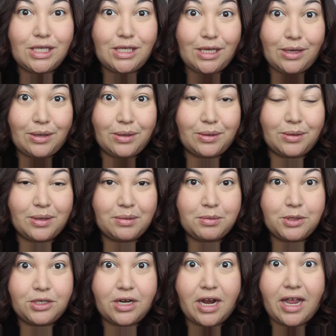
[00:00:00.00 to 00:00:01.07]
So I'm
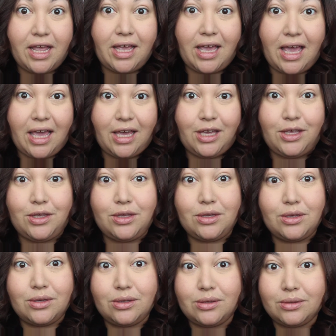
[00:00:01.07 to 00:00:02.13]
trying a
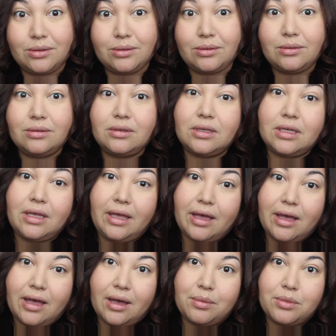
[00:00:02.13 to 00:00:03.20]
new
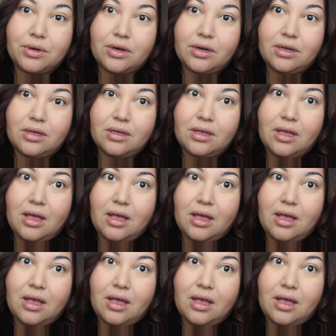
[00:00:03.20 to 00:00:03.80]
camera.